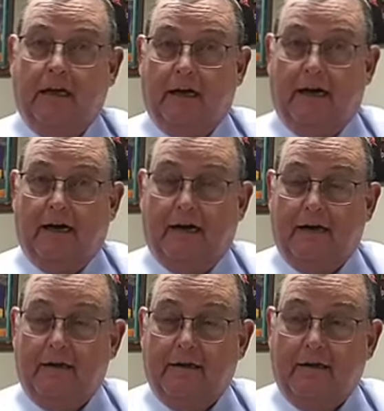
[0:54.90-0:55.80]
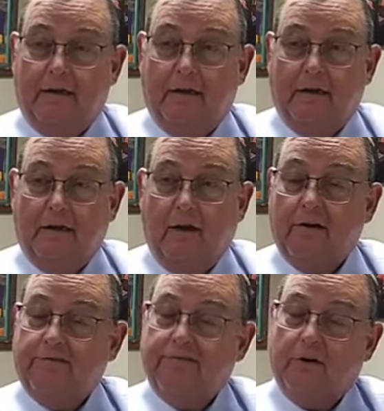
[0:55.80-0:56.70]
A lot
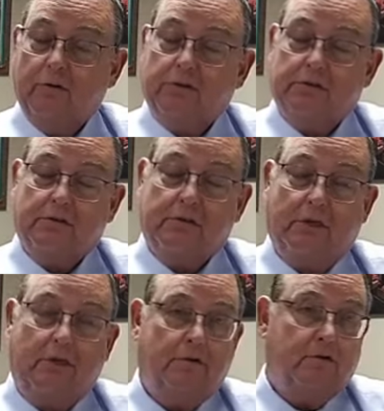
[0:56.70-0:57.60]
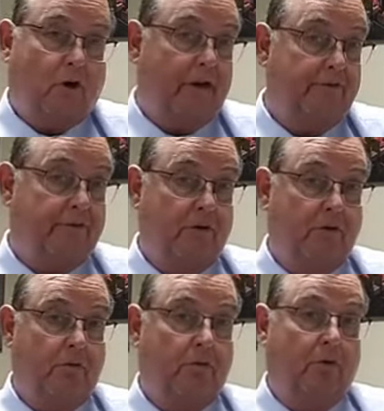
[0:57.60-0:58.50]
of folks drive
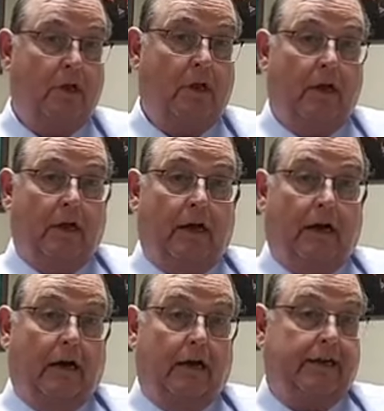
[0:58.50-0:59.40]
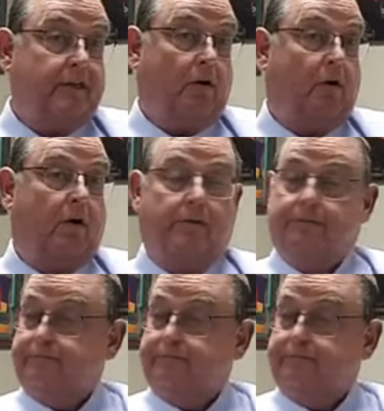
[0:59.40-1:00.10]
through in a car,